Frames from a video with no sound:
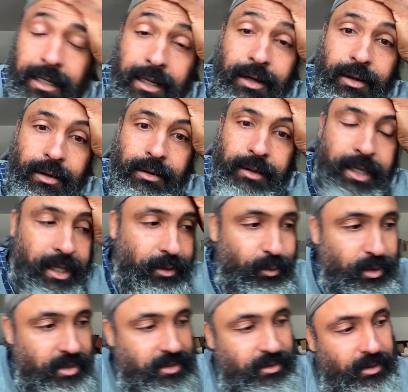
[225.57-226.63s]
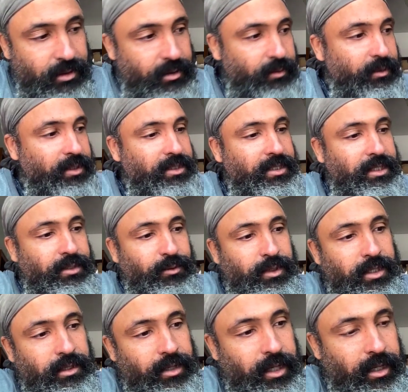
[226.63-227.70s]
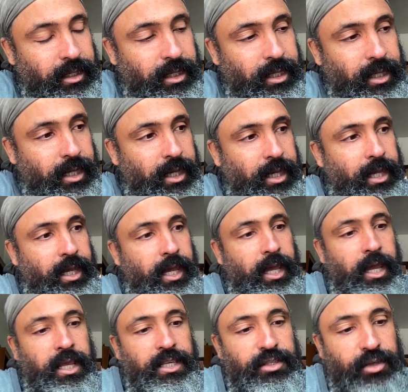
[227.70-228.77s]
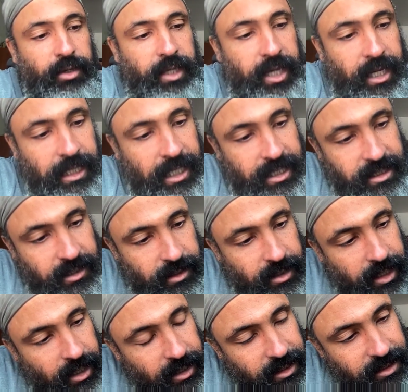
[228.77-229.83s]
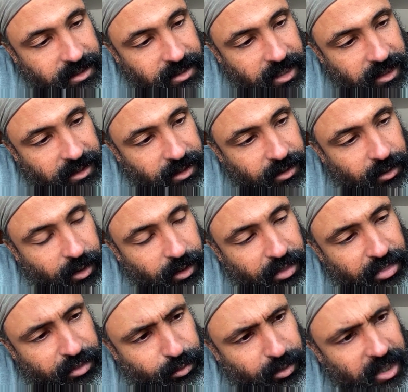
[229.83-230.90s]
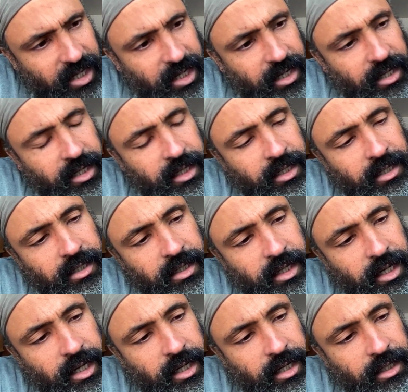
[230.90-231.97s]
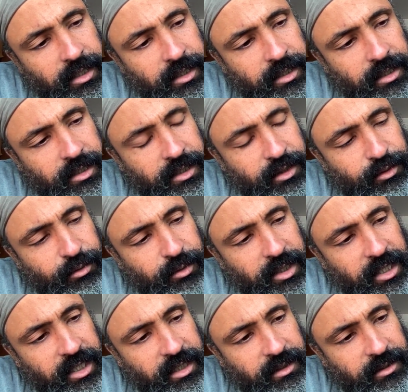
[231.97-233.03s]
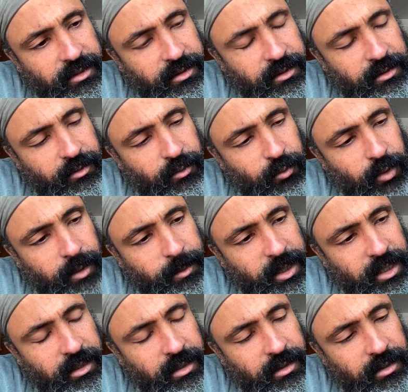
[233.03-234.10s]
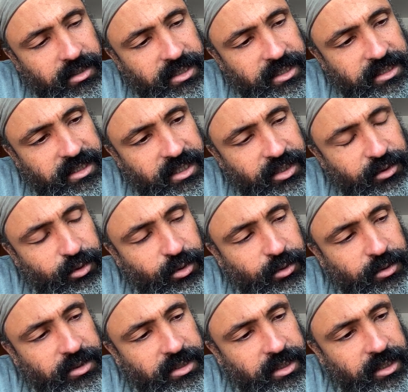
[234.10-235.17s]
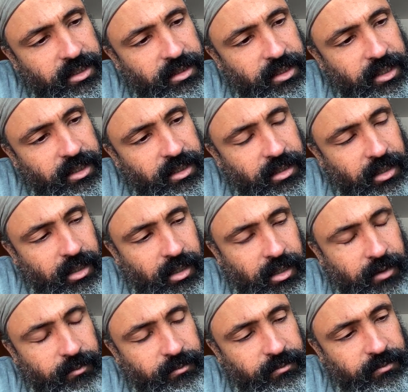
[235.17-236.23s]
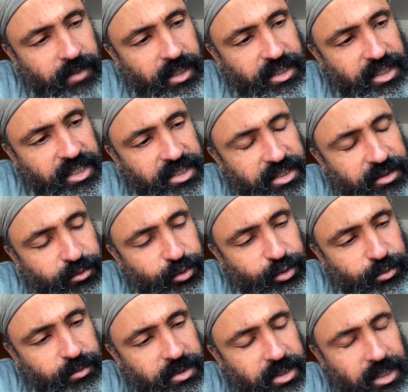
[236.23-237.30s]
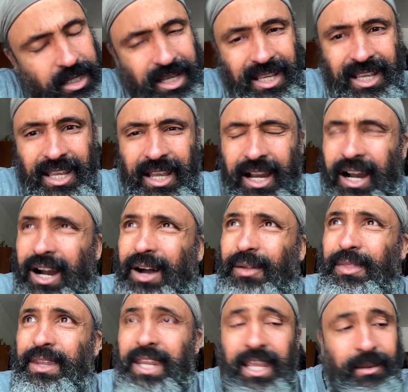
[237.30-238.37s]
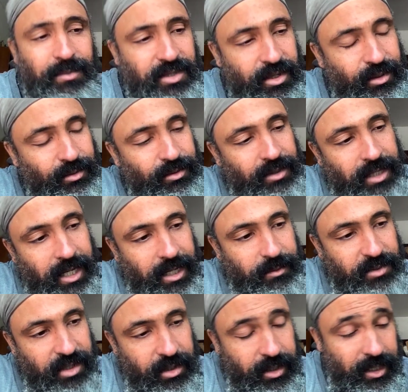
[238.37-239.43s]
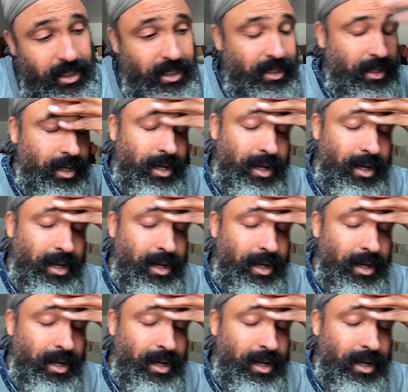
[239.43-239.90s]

Okay. Okay. So yeah, I'd like to acknowledge that there are three young women, 16-year-olds in adjacent rooms. The names. The names are again.